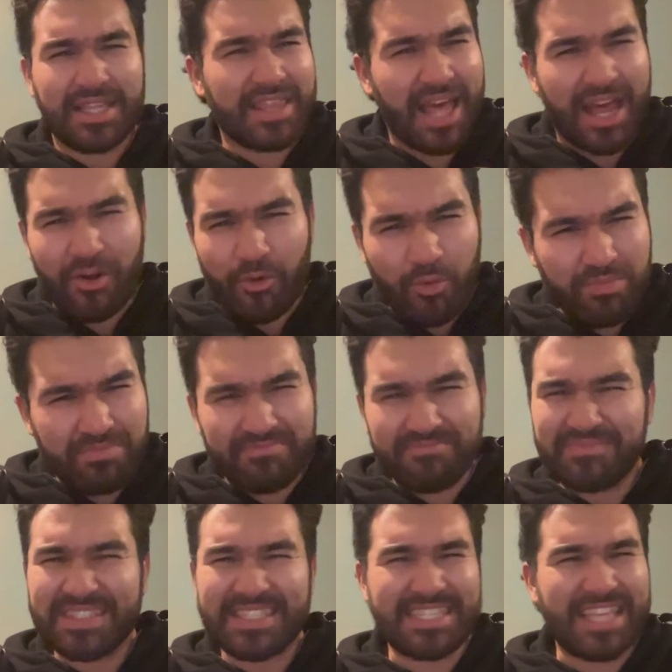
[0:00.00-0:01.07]
that
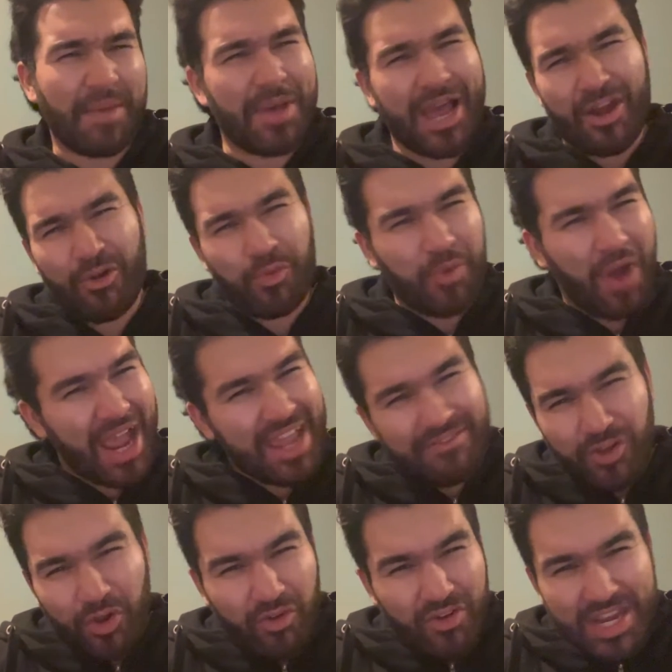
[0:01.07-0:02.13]

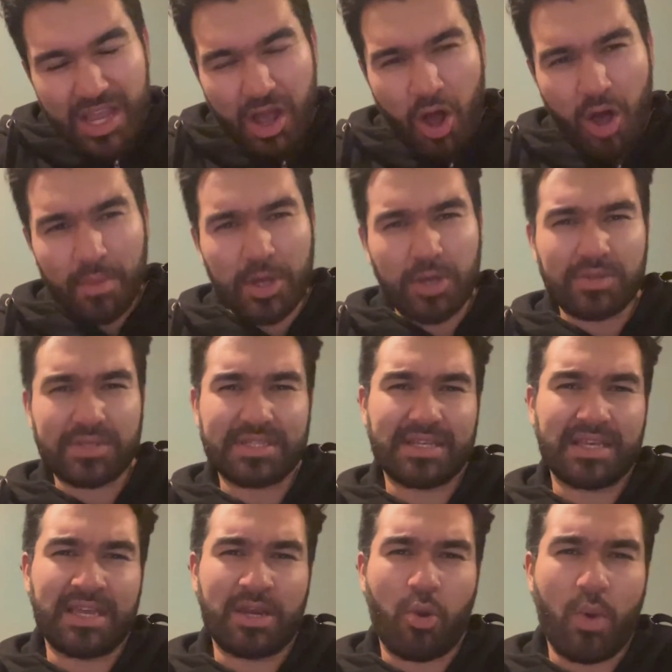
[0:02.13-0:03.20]
semi-rivalry almost
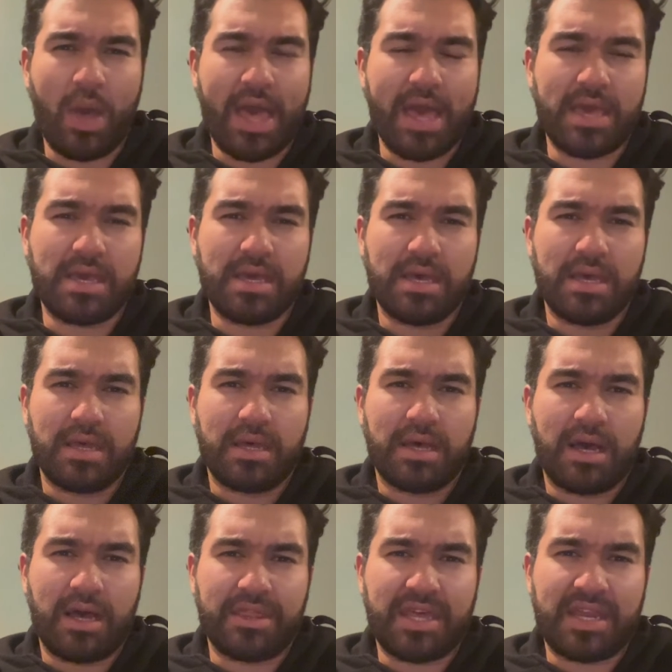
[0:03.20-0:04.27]
in a way
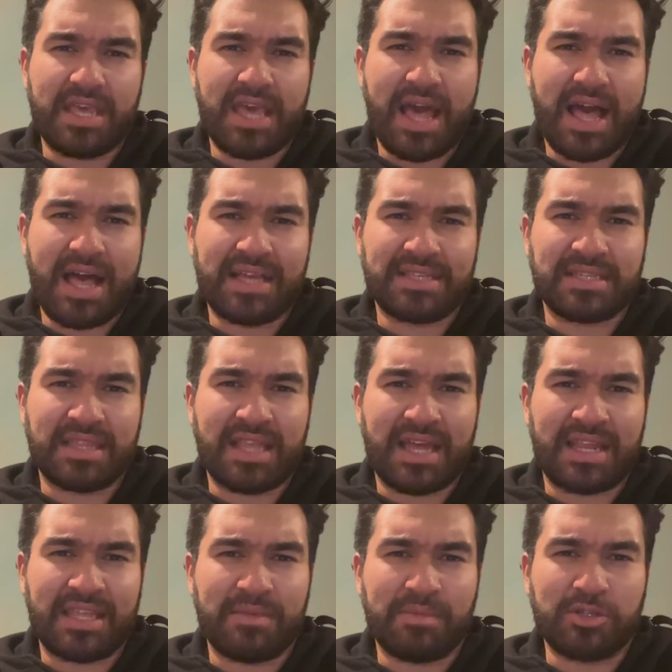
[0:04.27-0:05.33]
that he has, and
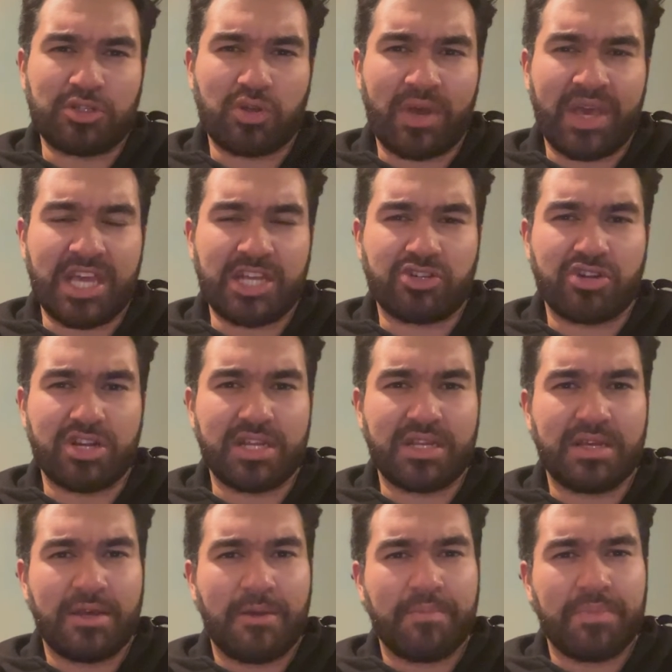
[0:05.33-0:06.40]
that mutual hatred.